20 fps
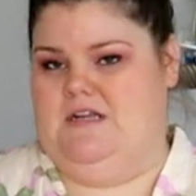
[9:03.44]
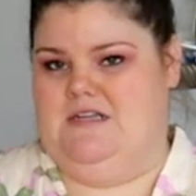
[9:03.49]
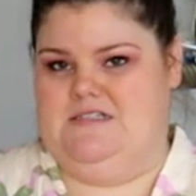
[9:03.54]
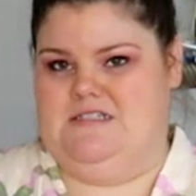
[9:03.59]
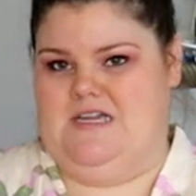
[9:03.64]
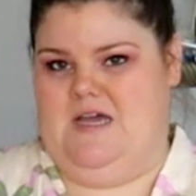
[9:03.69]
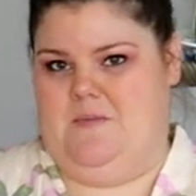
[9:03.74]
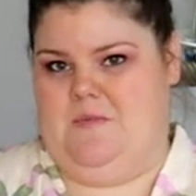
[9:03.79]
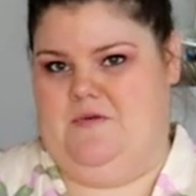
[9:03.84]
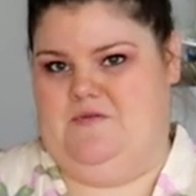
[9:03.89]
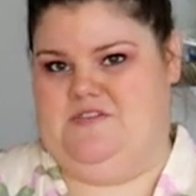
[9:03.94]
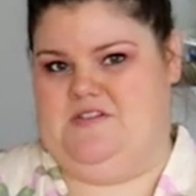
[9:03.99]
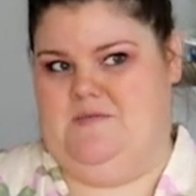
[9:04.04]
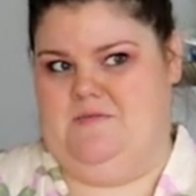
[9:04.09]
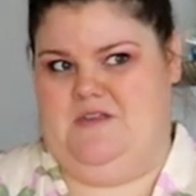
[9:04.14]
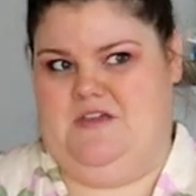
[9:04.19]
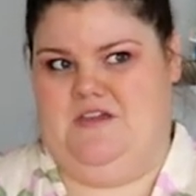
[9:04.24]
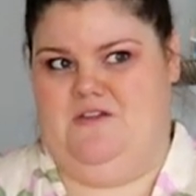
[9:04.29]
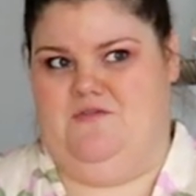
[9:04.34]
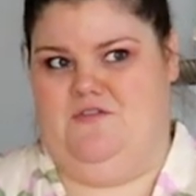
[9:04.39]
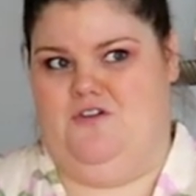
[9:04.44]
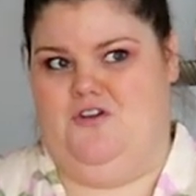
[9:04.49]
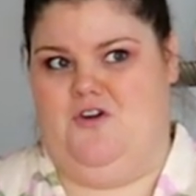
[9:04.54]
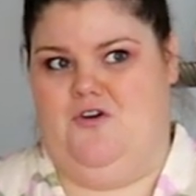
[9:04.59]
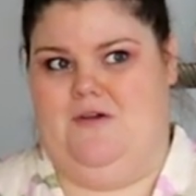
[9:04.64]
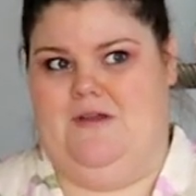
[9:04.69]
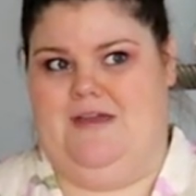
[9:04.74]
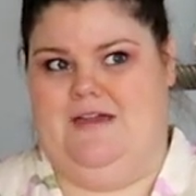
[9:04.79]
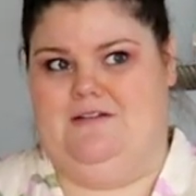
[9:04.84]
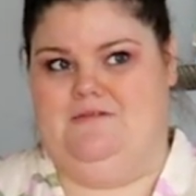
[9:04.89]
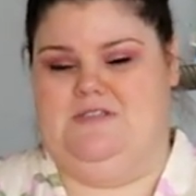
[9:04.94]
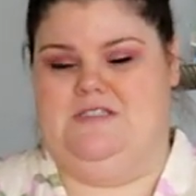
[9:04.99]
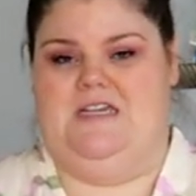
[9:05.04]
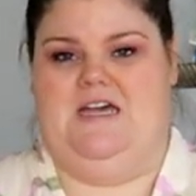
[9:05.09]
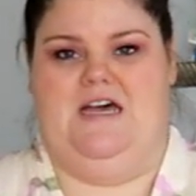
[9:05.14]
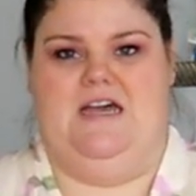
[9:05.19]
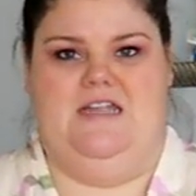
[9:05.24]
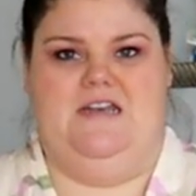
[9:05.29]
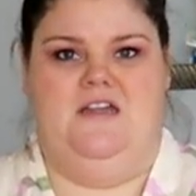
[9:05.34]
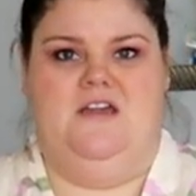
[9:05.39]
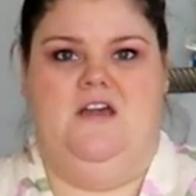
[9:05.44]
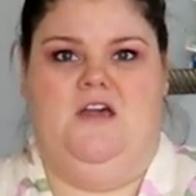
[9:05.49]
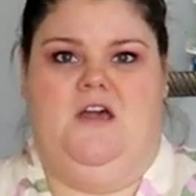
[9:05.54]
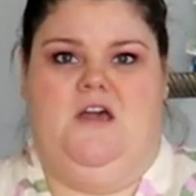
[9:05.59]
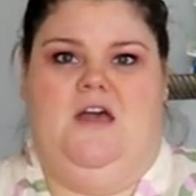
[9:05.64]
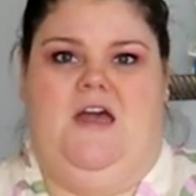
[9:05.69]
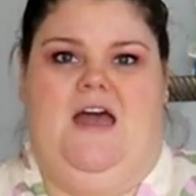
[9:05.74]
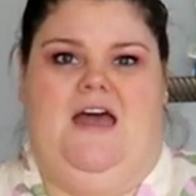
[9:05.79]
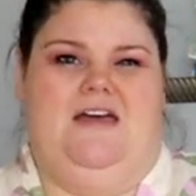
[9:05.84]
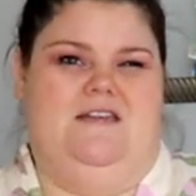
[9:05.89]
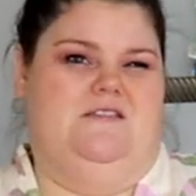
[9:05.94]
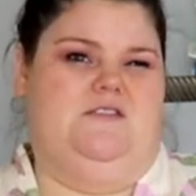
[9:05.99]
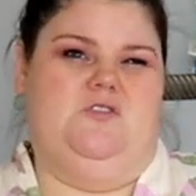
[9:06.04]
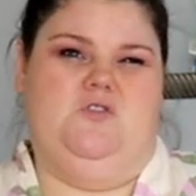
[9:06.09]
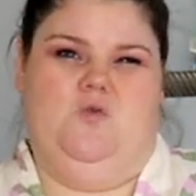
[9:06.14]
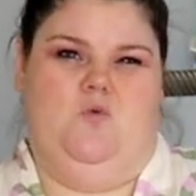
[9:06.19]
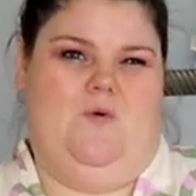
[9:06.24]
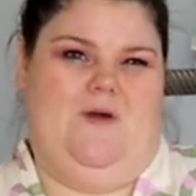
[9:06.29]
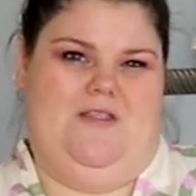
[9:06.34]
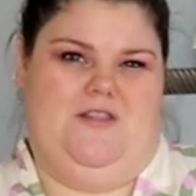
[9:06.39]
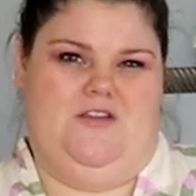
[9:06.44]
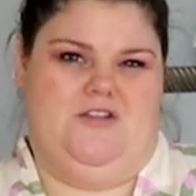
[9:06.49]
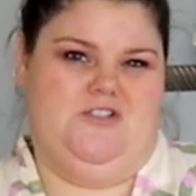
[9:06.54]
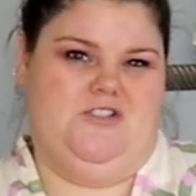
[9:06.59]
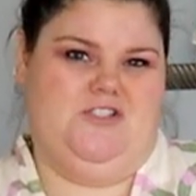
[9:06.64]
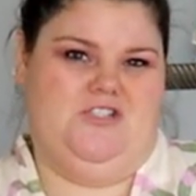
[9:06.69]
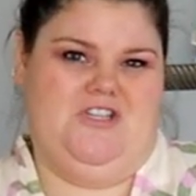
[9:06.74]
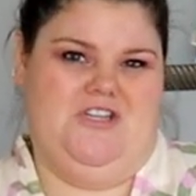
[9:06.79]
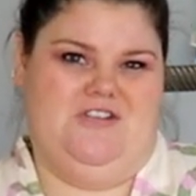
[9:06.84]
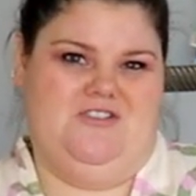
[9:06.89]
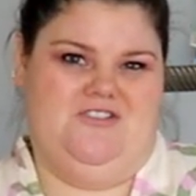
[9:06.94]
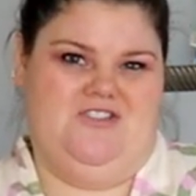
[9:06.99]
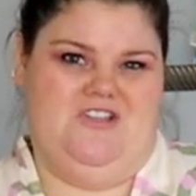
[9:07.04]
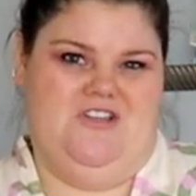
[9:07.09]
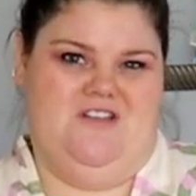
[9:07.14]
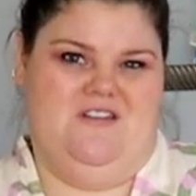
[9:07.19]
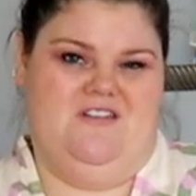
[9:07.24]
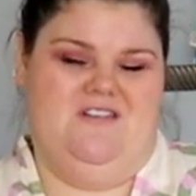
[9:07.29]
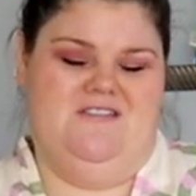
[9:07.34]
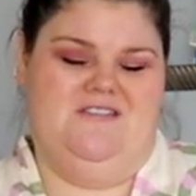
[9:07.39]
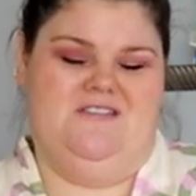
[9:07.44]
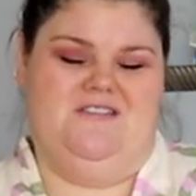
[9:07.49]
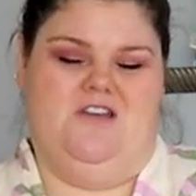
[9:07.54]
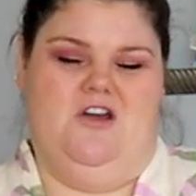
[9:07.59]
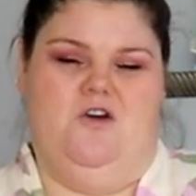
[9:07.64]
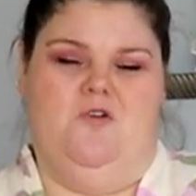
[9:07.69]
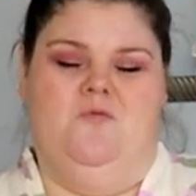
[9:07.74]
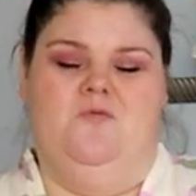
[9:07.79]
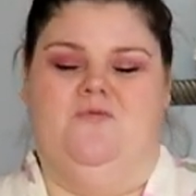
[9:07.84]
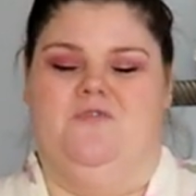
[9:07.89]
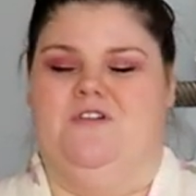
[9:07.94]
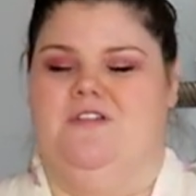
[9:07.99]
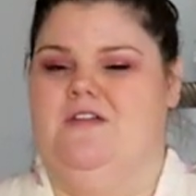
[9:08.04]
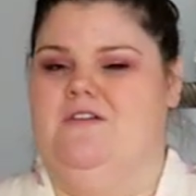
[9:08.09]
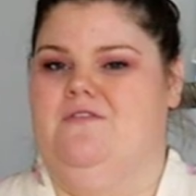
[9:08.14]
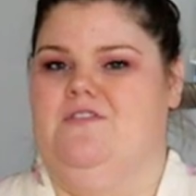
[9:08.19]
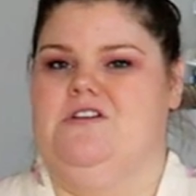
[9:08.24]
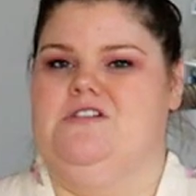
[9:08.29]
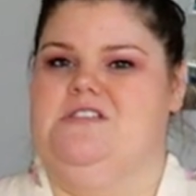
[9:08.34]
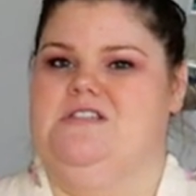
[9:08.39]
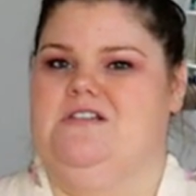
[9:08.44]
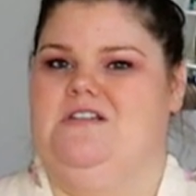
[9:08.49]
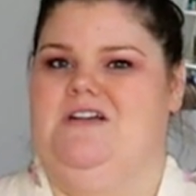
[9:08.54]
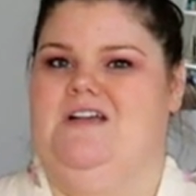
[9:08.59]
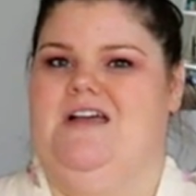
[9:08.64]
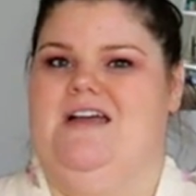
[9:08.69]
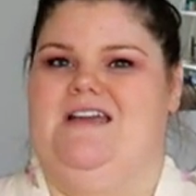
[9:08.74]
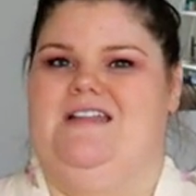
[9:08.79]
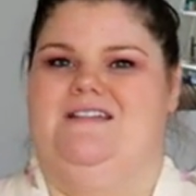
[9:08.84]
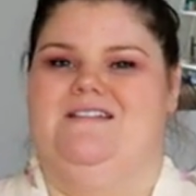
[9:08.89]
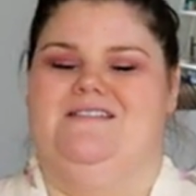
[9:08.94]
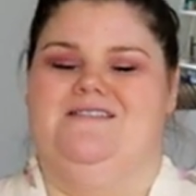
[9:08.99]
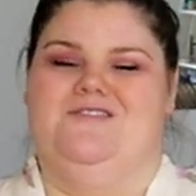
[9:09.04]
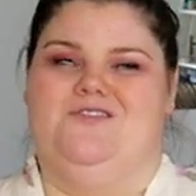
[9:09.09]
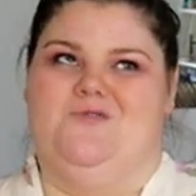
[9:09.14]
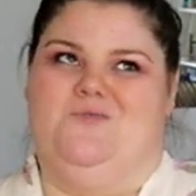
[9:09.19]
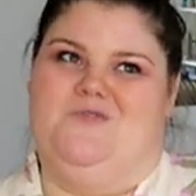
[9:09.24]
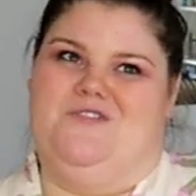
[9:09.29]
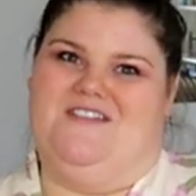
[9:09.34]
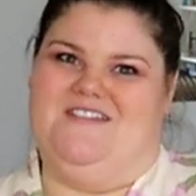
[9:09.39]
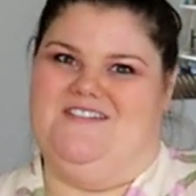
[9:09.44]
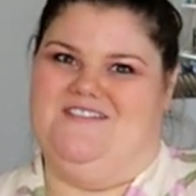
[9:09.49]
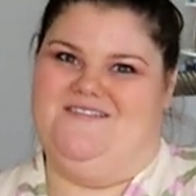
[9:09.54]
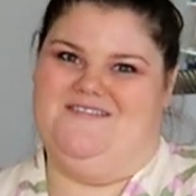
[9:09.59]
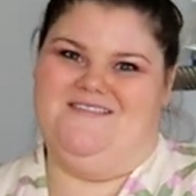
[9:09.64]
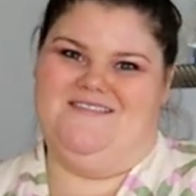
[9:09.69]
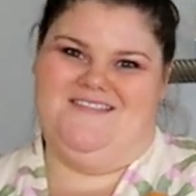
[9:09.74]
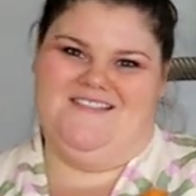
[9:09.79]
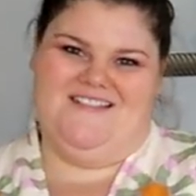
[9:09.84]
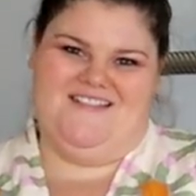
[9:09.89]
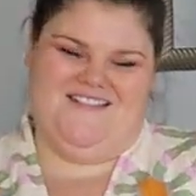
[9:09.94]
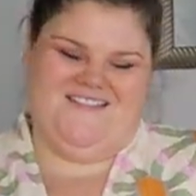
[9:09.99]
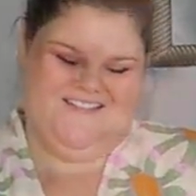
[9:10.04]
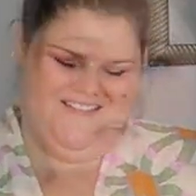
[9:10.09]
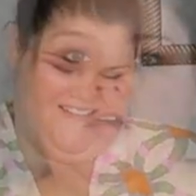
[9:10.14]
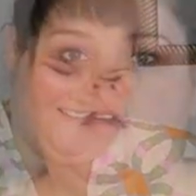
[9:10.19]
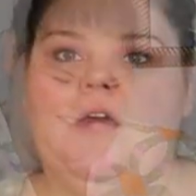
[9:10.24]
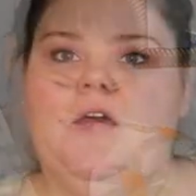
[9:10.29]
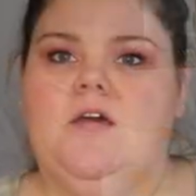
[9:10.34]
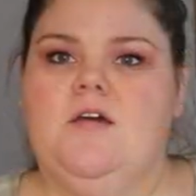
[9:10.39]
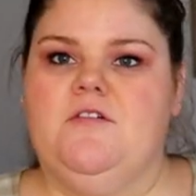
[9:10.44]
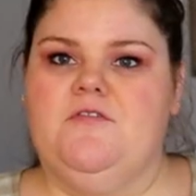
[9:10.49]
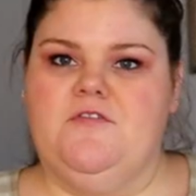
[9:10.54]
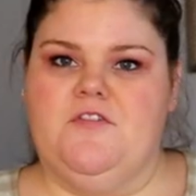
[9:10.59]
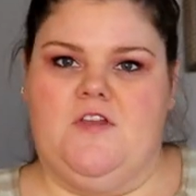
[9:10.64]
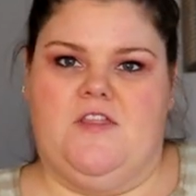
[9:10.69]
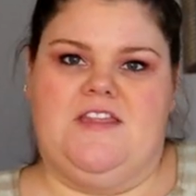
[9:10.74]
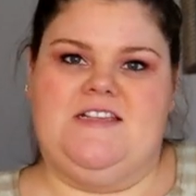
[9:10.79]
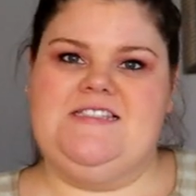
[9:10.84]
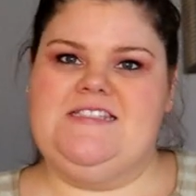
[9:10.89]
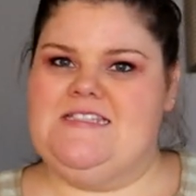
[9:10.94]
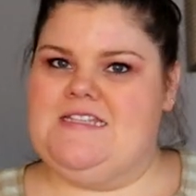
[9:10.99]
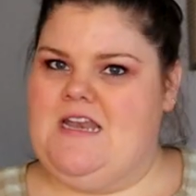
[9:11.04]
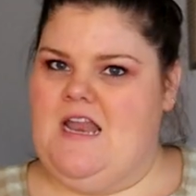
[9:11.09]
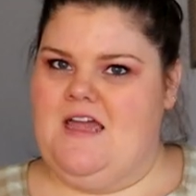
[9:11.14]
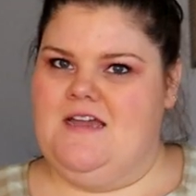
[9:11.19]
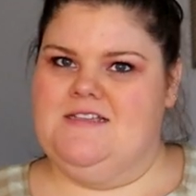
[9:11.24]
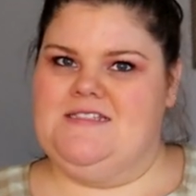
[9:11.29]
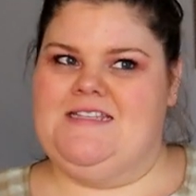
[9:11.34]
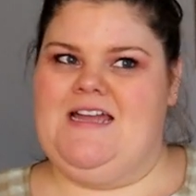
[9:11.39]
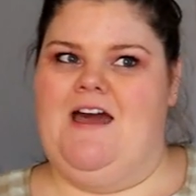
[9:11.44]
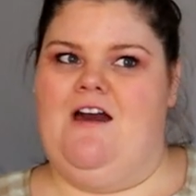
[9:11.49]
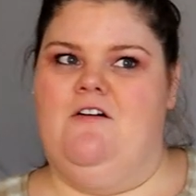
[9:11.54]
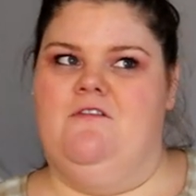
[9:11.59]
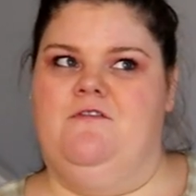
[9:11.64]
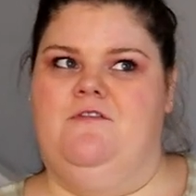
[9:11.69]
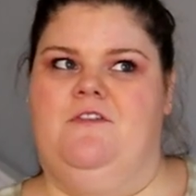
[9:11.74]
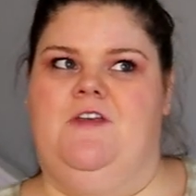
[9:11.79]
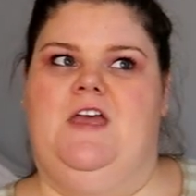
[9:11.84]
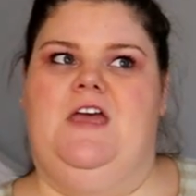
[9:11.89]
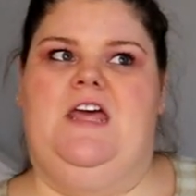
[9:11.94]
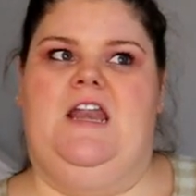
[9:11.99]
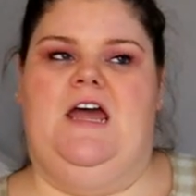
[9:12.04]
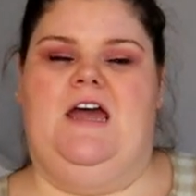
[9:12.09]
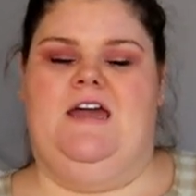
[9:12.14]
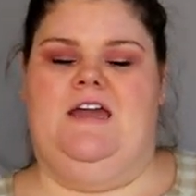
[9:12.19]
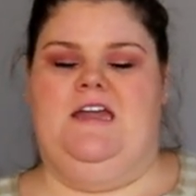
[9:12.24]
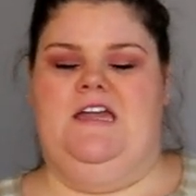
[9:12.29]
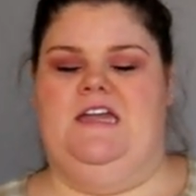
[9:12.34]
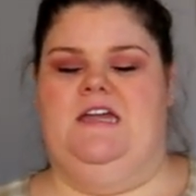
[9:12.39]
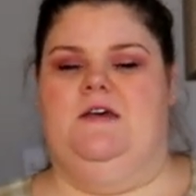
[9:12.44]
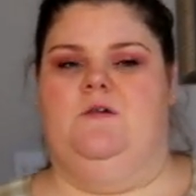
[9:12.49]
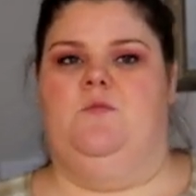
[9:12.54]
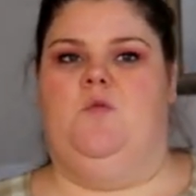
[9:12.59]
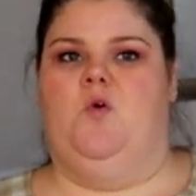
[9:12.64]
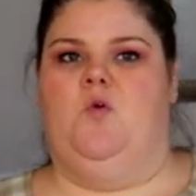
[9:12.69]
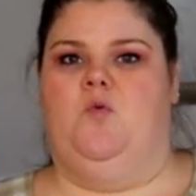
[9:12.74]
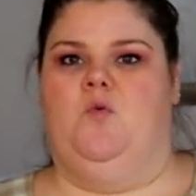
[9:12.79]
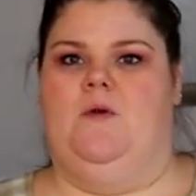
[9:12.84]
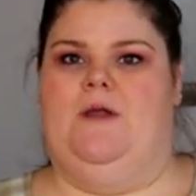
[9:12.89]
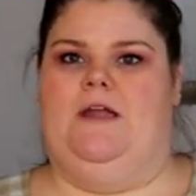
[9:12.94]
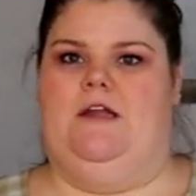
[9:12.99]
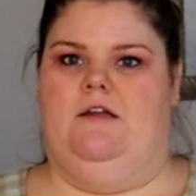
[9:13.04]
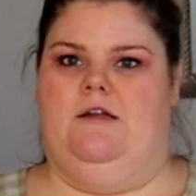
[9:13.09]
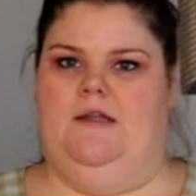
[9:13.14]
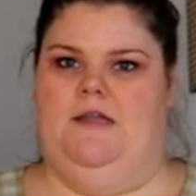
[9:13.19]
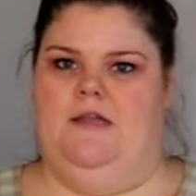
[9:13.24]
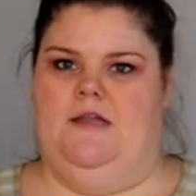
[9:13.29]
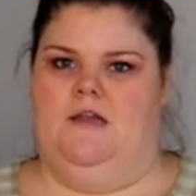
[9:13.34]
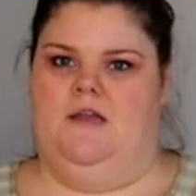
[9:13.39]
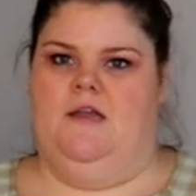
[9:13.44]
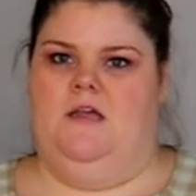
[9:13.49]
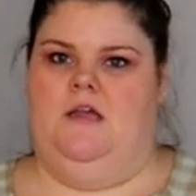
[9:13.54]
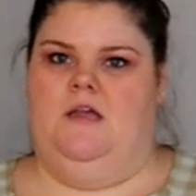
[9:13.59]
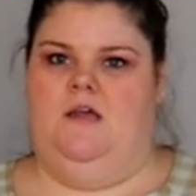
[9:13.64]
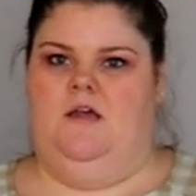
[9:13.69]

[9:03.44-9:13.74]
it on top of something if you're going outside as the weather's changing. So really versatile and super cute. For this next outfit, I am wearing,